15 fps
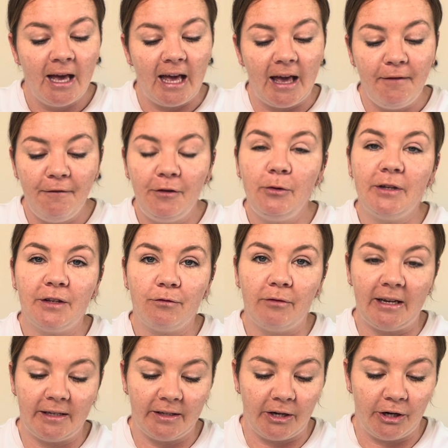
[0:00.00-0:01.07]
influence
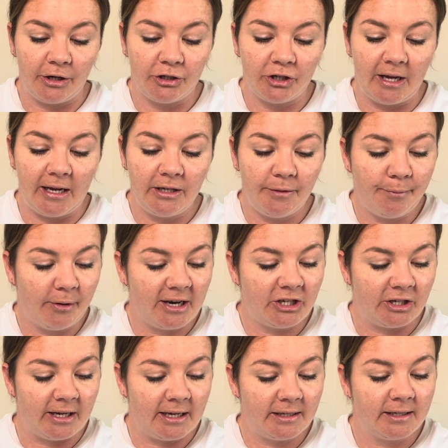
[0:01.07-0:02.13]
research into
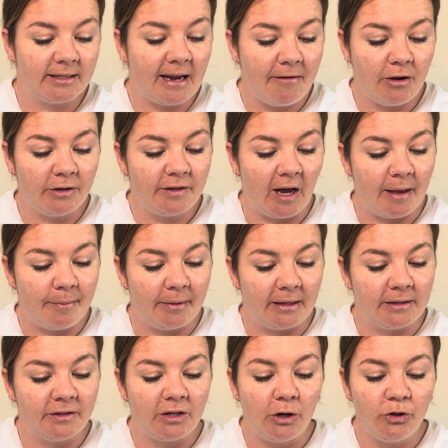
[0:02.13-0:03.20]
prejudice, stereotyping,
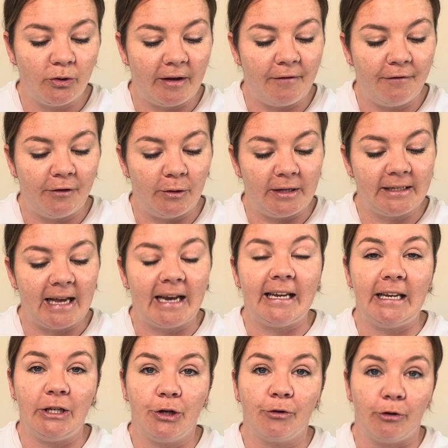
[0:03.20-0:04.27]
social influence, and
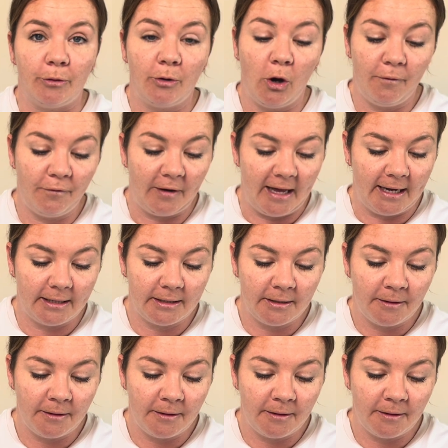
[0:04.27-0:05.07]
intergroup conflict.